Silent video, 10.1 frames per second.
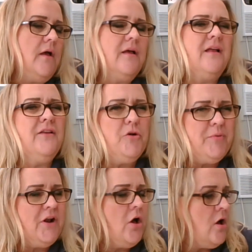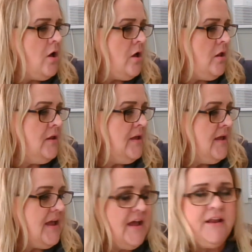little bit of haul,
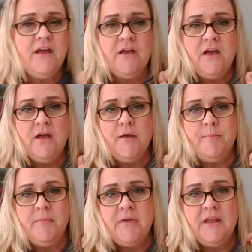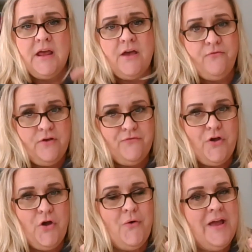and an
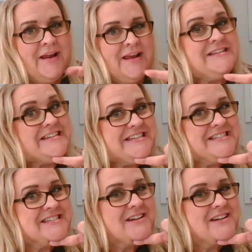FFO, and I teased it